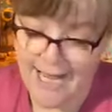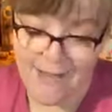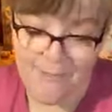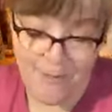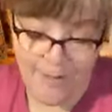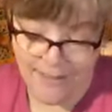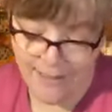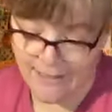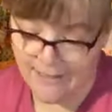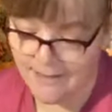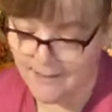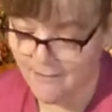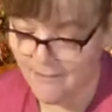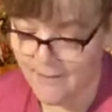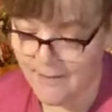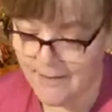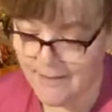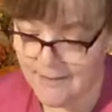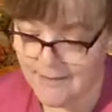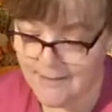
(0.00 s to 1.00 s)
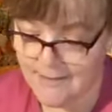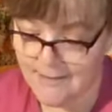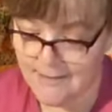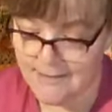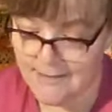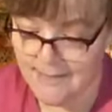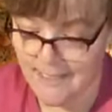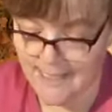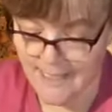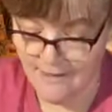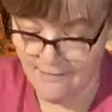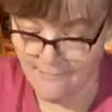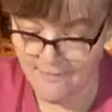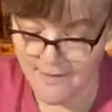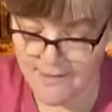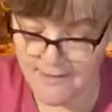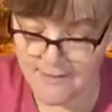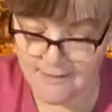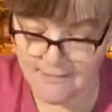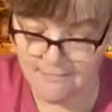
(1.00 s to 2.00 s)
iPad because I have
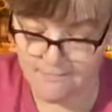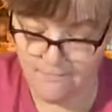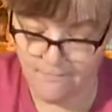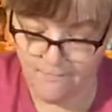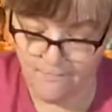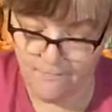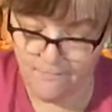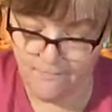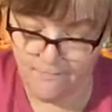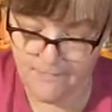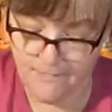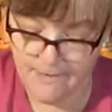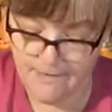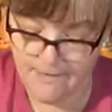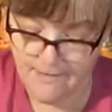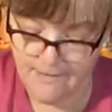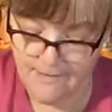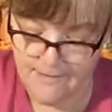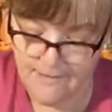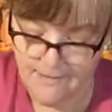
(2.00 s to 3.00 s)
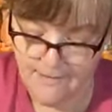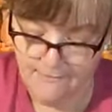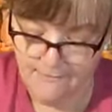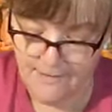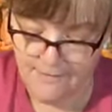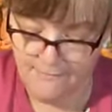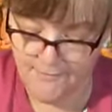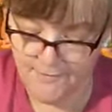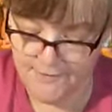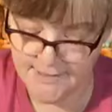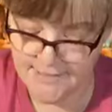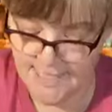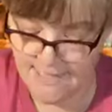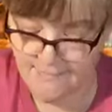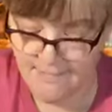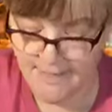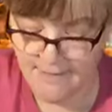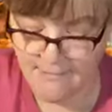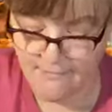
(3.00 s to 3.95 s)
this. When I first got my